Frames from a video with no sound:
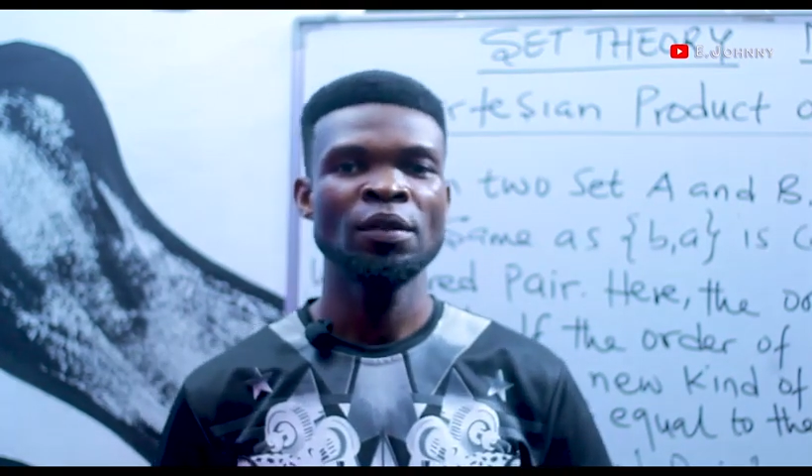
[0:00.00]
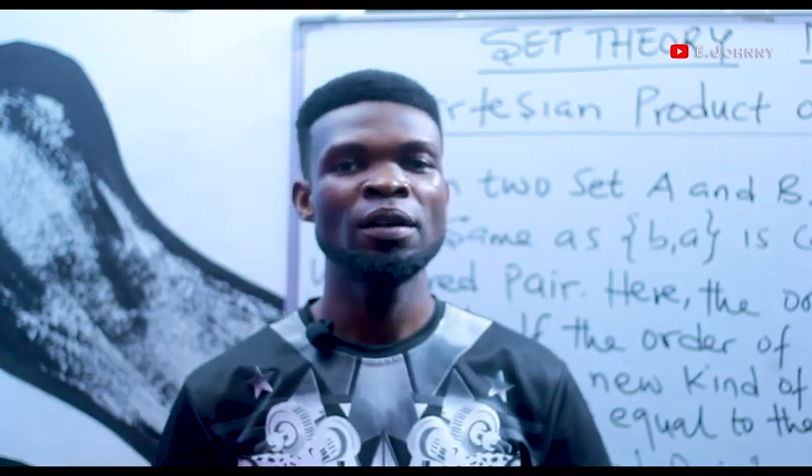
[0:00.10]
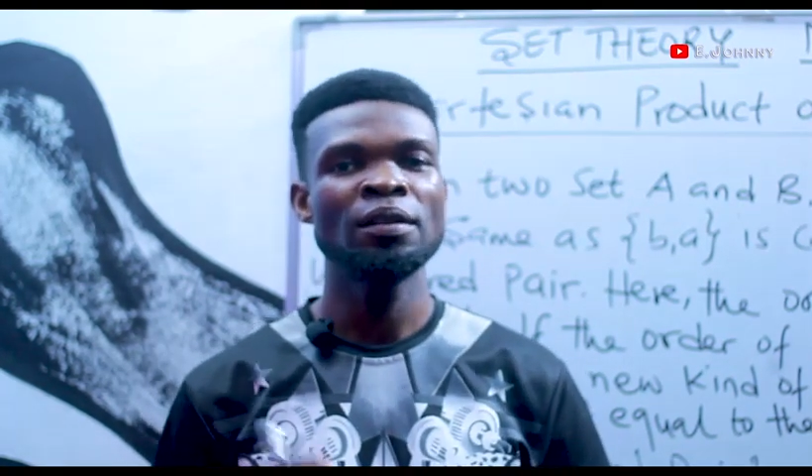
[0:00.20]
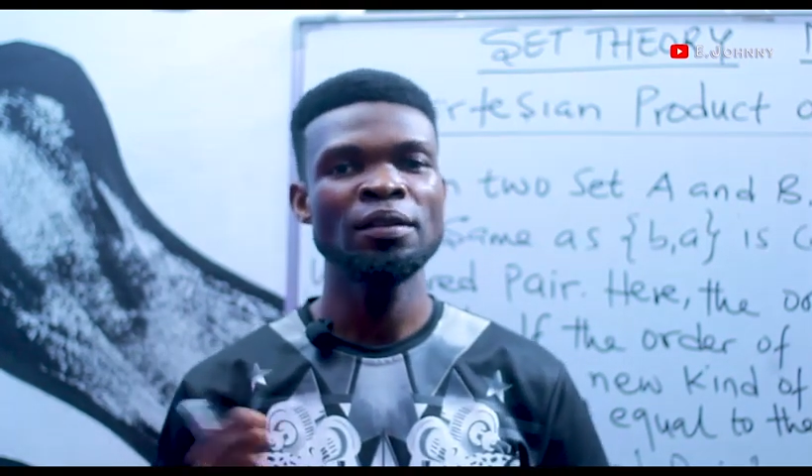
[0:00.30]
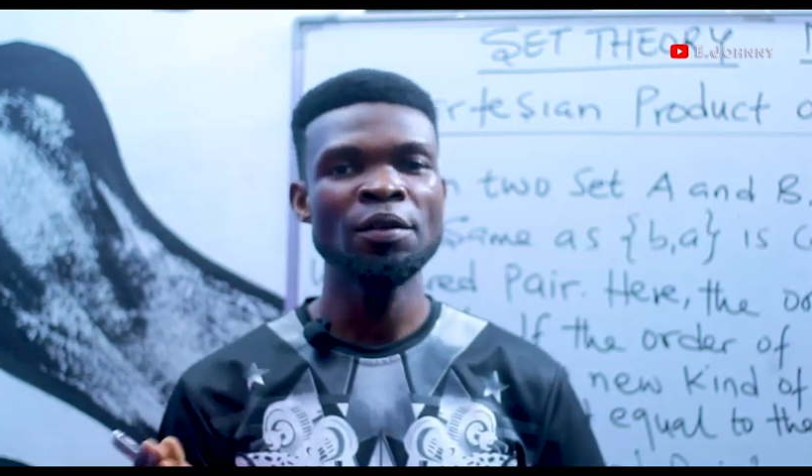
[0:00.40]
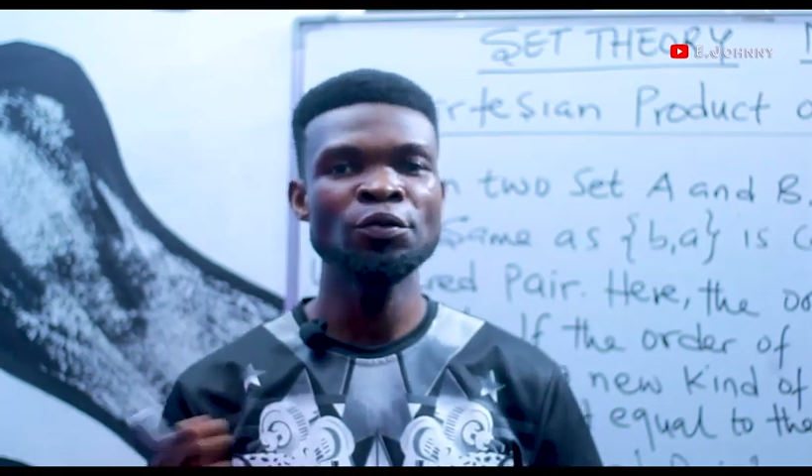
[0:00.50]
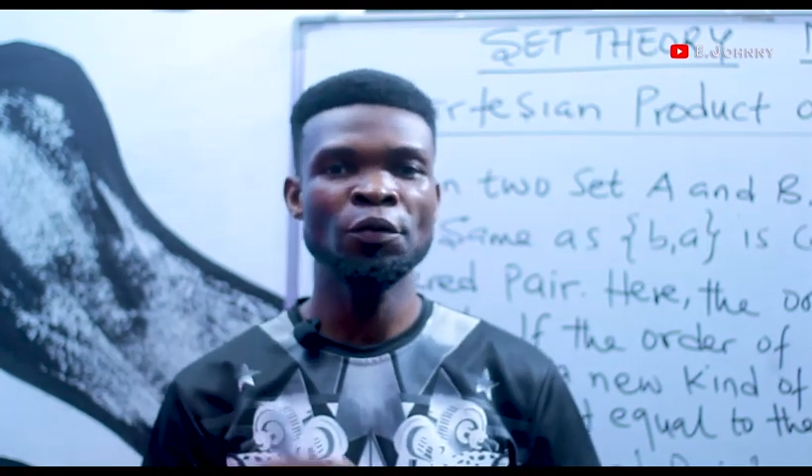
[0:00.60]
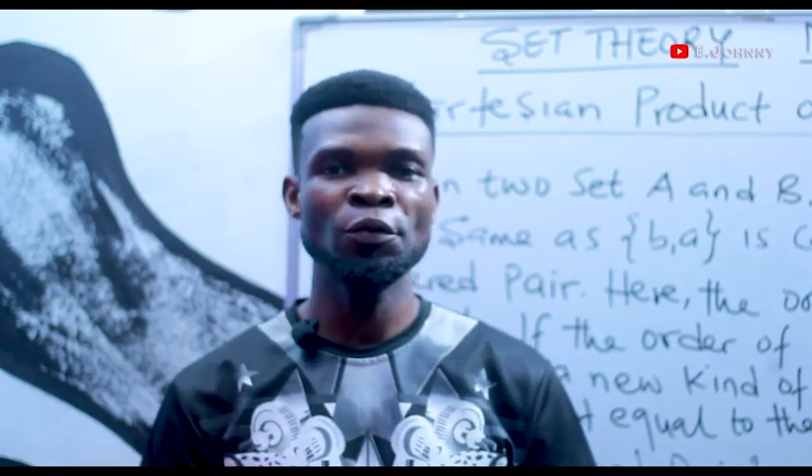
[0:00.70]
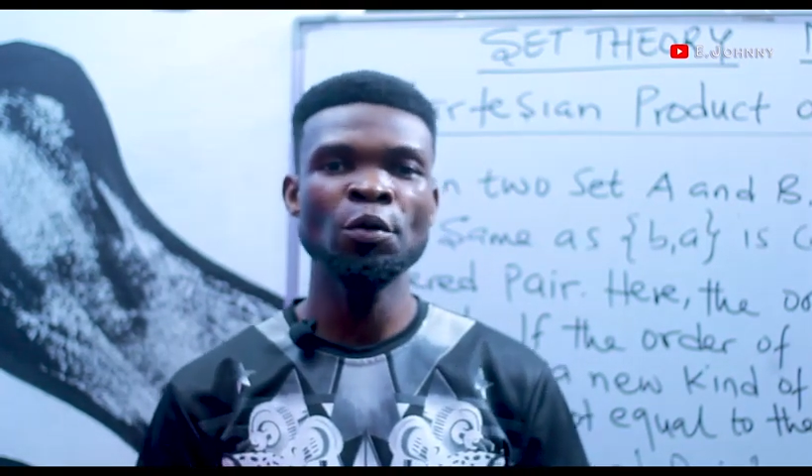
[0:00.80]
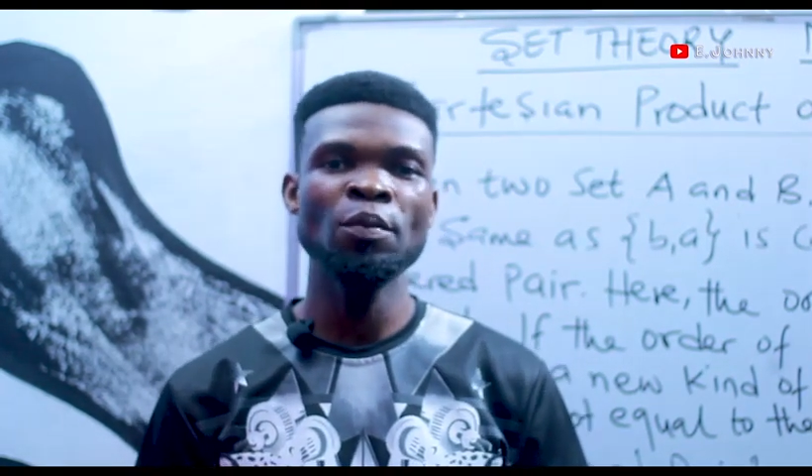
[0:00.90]
Now, the types
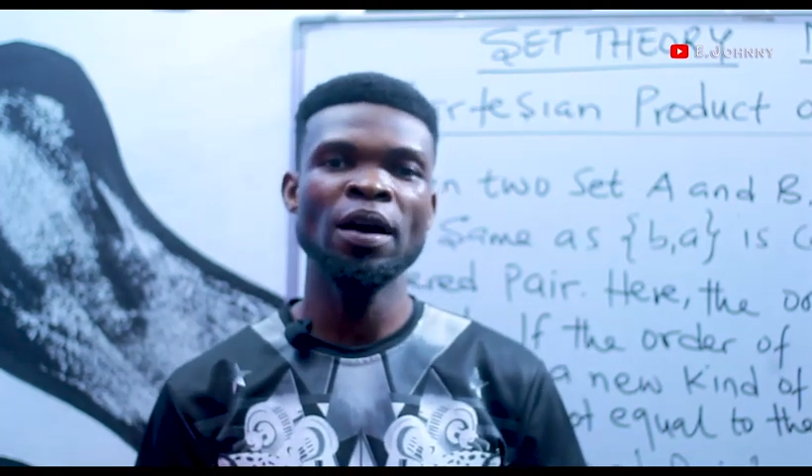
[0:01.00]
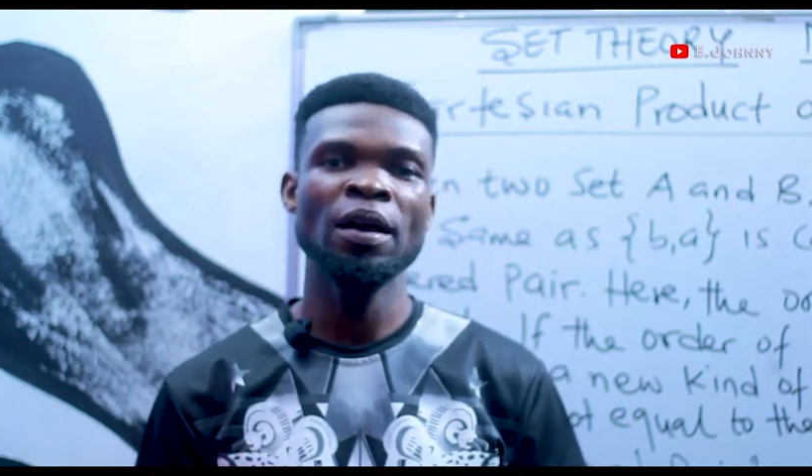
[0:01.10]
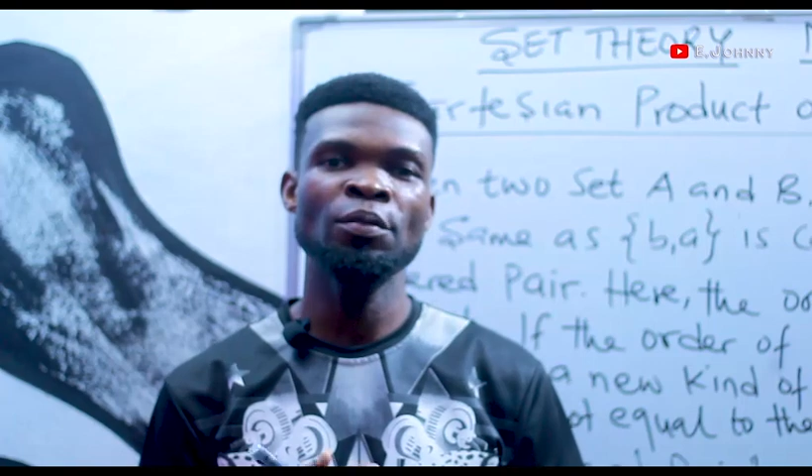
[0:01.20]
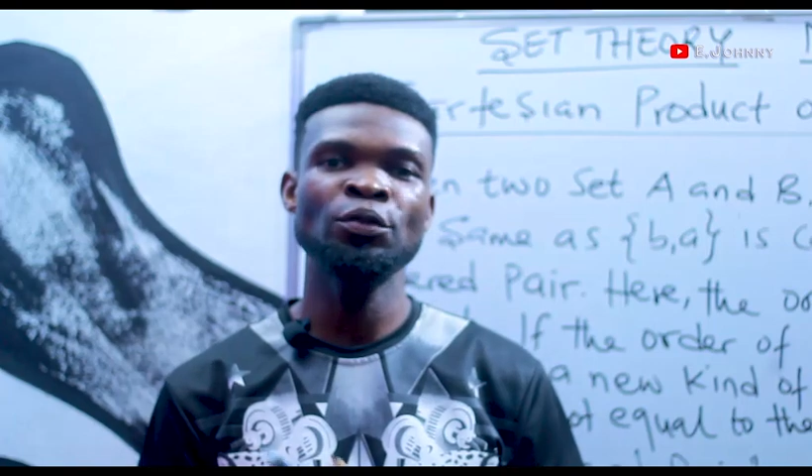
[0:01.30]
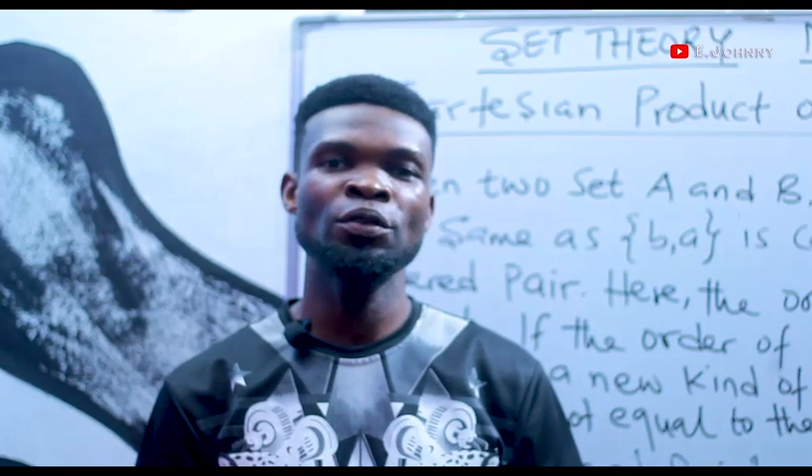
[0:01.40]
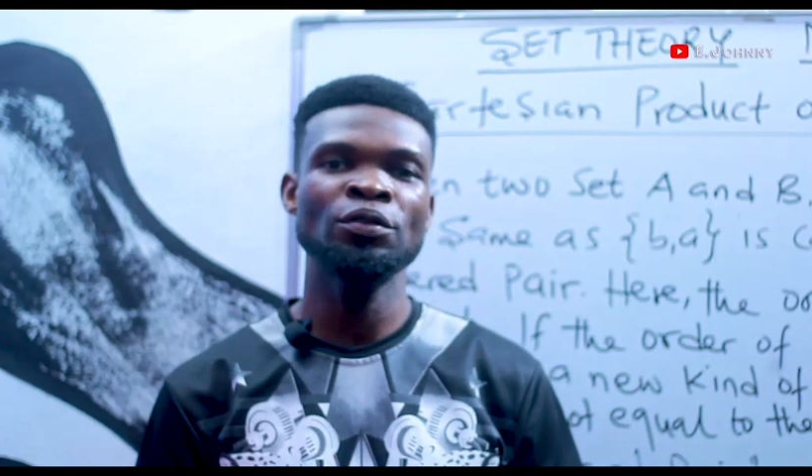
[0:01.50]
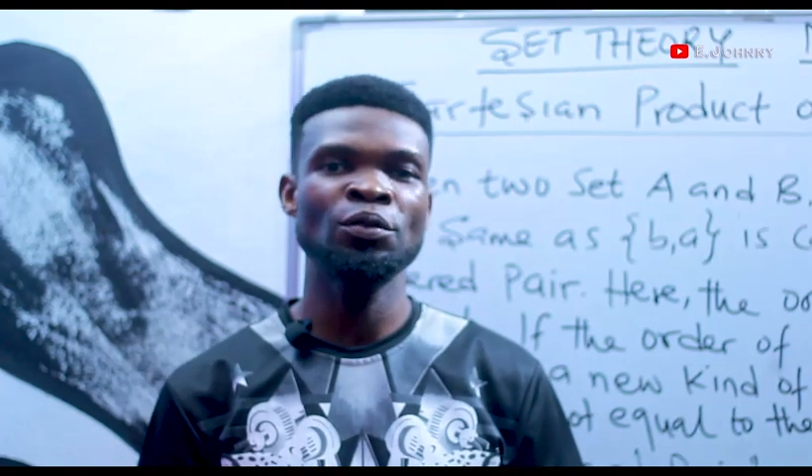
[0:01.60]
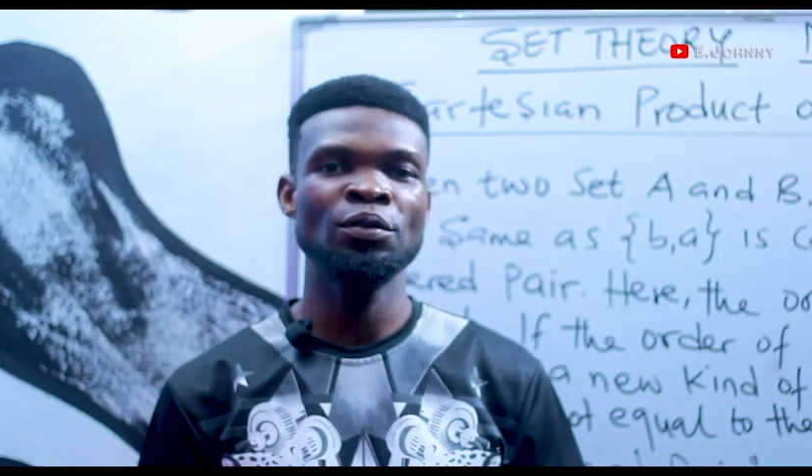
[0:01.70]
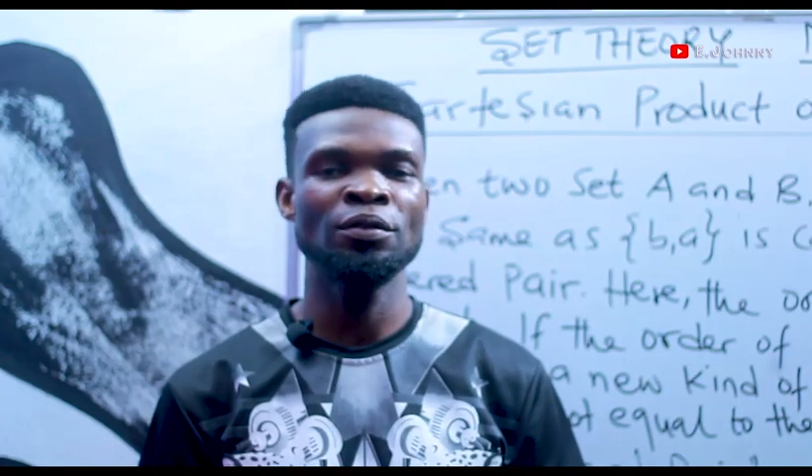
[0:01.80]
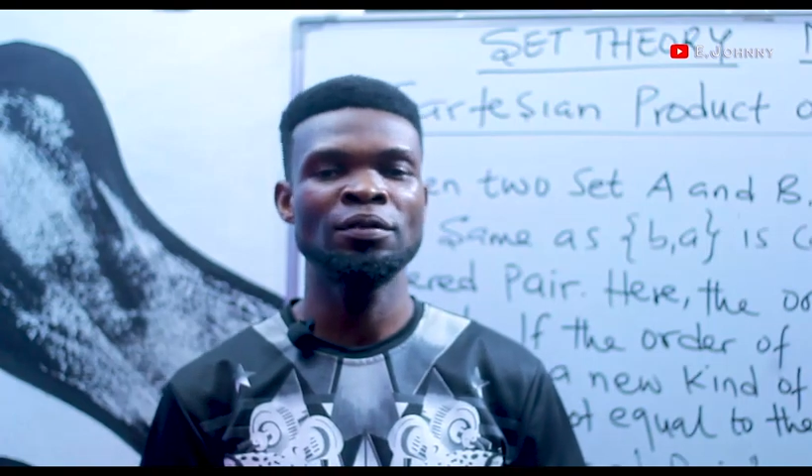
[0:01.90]
of number helped
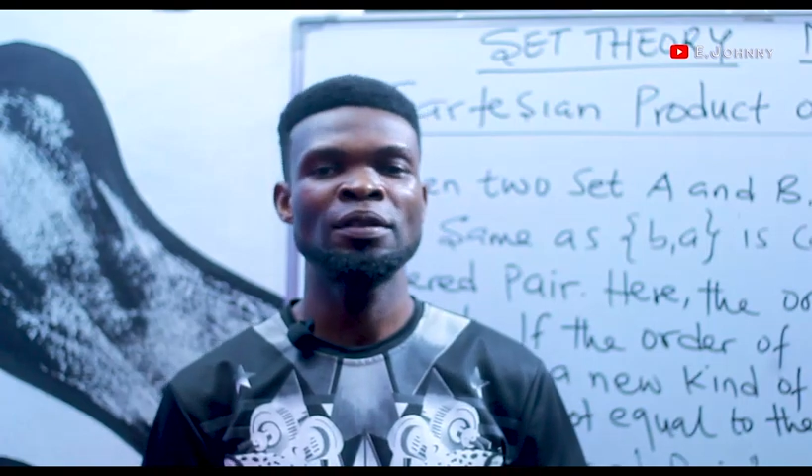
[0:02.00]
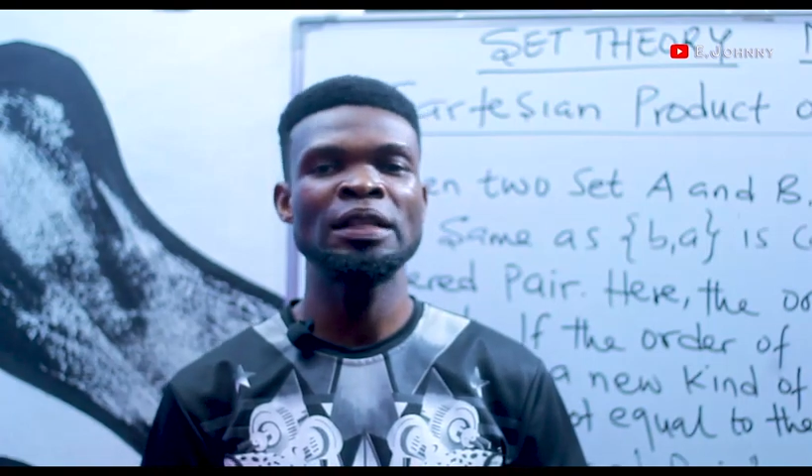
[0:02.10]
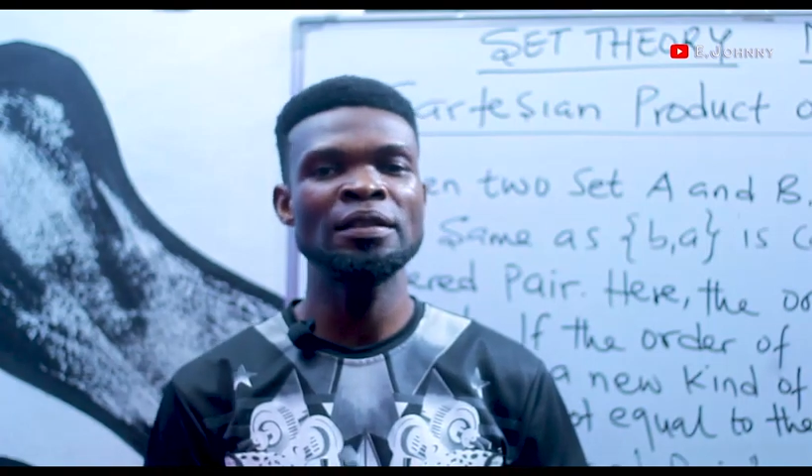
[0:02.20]
us to